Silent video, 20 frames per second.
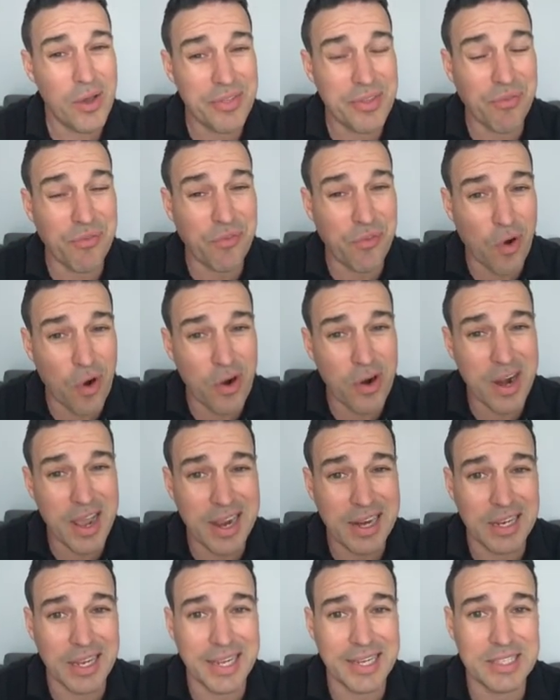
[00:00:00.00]
The foreign
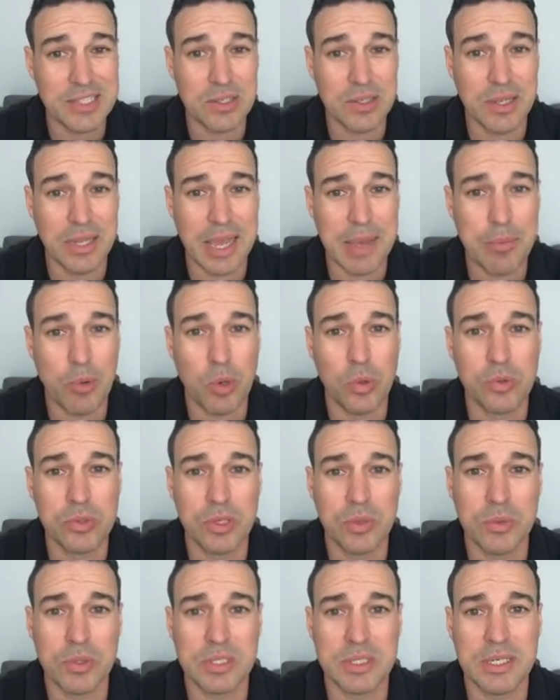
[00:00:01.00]
aid, like Labor
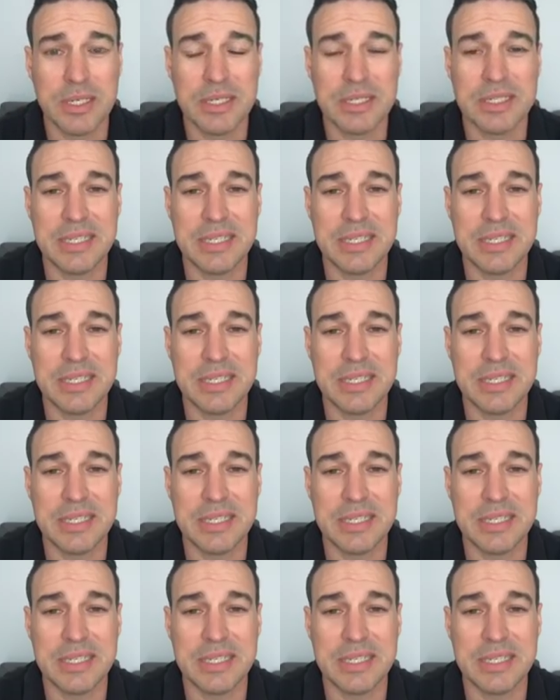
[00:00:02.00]
also wants to